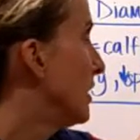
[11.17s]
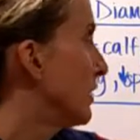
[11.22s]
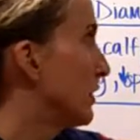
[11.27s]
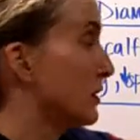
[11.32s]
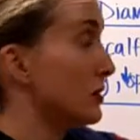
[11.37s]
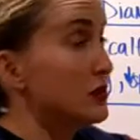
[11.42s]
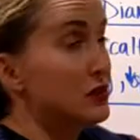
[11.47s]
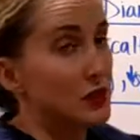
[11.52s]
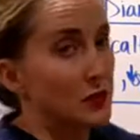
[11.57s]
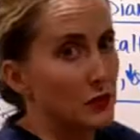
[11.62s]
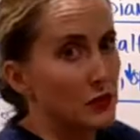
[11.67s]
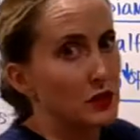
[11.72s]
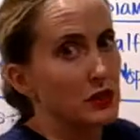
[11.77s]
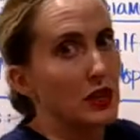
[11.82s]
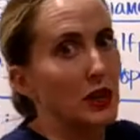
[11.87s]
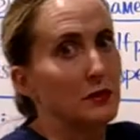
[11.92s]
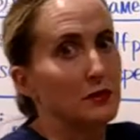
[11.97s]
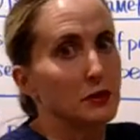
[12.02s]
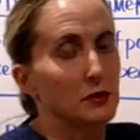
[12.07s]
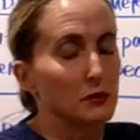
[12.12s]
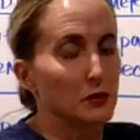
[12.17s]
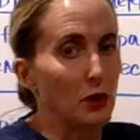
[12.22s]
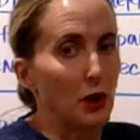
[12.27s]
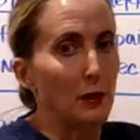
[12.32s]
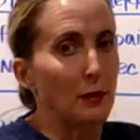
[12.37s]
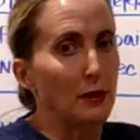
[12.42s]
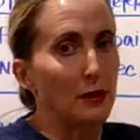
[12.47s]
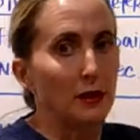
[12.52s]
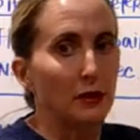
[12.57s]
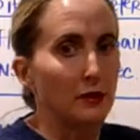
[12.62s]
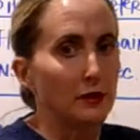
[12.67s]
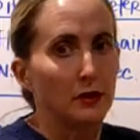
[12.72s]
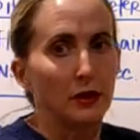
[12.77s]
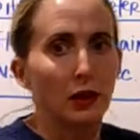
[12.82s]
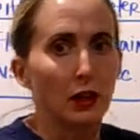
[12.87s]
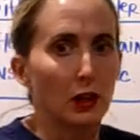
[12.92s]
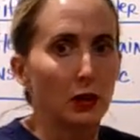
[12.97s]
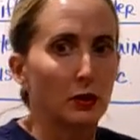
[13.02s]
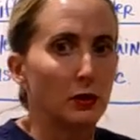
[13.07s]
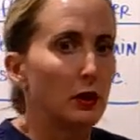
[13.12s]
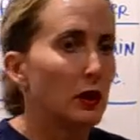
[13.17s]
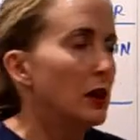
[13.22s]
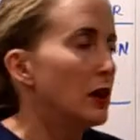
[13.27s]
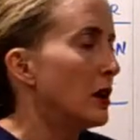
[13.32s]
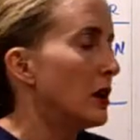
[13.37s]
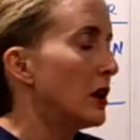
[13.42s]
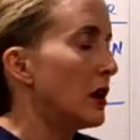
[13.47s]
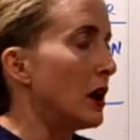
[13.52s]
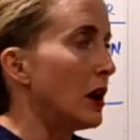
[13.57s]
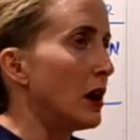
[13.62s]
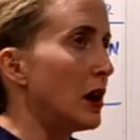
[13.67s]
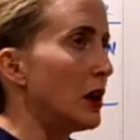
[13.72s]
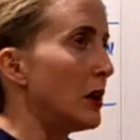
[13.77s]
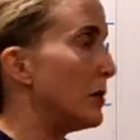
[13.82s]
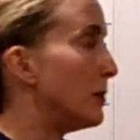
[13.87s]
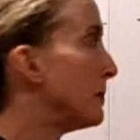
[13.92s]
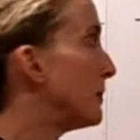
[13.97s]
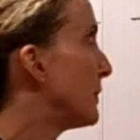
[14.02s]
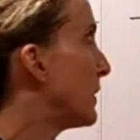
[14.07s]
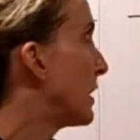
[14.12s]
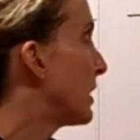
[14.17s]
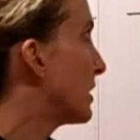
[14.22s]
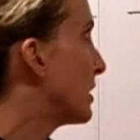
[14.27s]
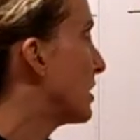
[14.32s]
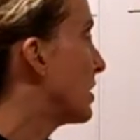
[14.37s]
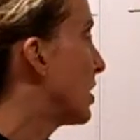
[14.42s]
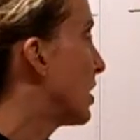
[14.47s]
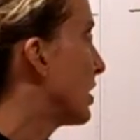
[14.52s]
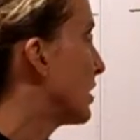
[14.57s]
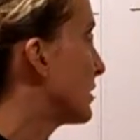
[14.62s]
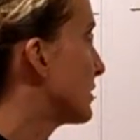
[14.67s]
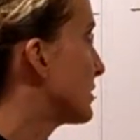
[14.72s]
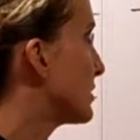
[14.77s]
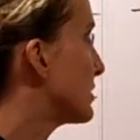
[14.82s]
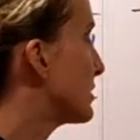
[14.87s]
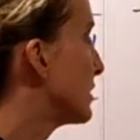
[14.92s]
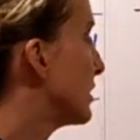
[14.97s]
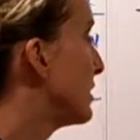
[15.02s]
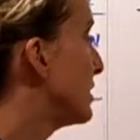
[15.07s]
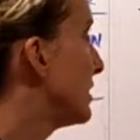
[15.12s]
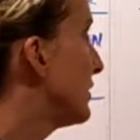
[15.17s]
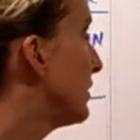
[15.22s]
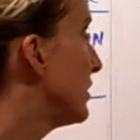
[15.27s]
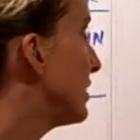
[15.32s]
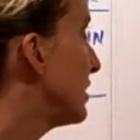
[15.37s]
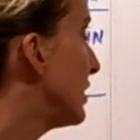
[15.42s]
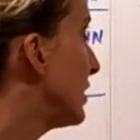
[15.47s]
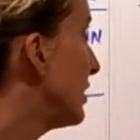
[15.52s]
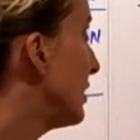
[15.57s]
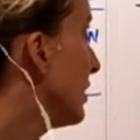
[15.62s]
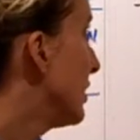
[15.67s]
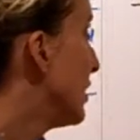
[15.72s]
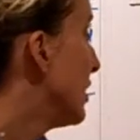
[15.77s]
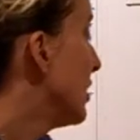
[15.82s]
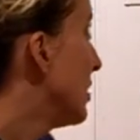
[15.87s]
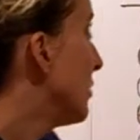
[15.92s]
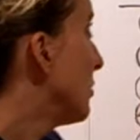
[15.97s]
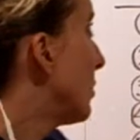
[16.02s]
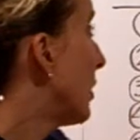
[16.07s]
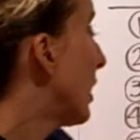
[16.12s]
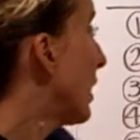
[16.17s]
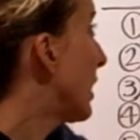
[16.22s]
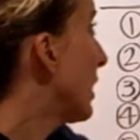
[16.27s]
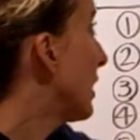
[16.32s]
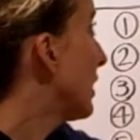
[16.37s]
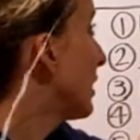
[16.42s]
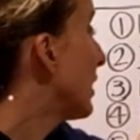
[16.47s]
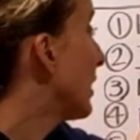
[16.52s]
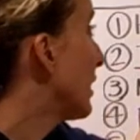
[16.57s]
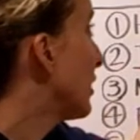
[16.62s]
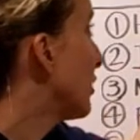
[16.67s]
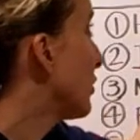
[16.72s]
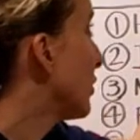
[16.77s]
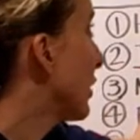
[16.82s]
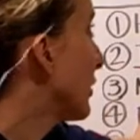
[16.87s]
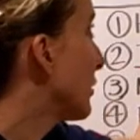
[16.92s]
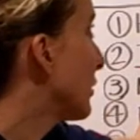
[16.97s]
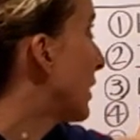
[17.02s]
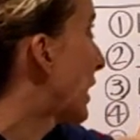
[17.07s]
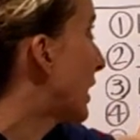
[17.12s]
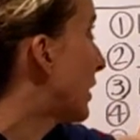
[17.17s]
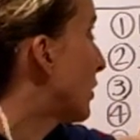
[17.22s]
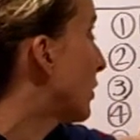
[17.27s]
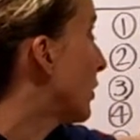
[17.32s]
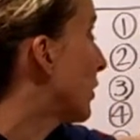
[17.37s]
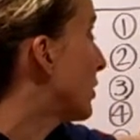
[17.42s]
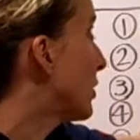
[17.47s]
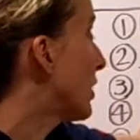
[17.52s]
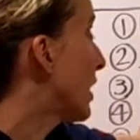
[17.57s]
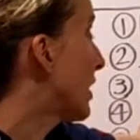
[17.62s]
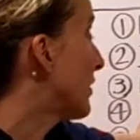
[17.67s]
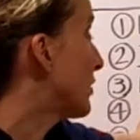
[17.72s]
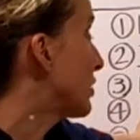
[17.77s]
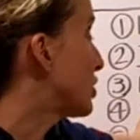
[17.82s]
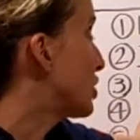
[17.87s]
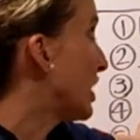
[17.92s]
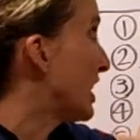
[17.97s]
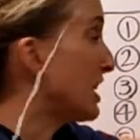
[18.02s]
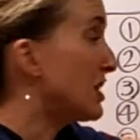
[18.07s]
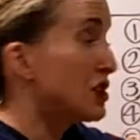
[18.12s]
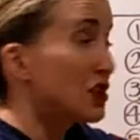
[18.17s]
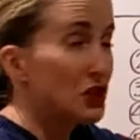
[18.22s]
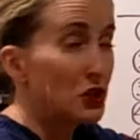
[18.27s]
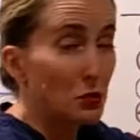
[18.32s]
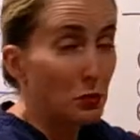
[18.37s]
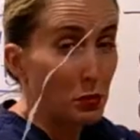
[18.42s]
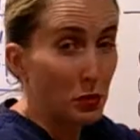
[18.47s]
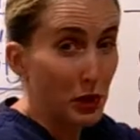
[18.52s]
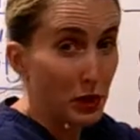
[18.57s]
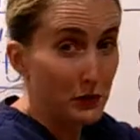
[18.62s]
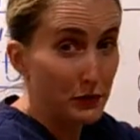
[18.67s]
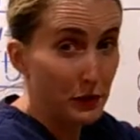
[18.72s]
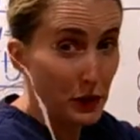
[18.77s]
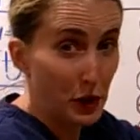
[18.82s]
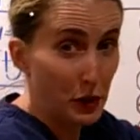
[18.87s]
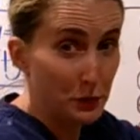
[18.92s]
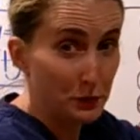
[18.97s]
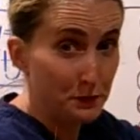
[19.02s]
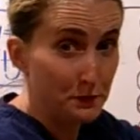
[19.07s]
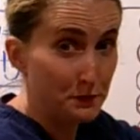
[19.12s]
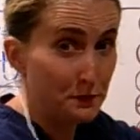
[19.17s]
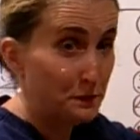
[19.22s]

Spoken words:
There's different types of trauma, that can cause a DVT. But in your other category, you have a change in your blood flow.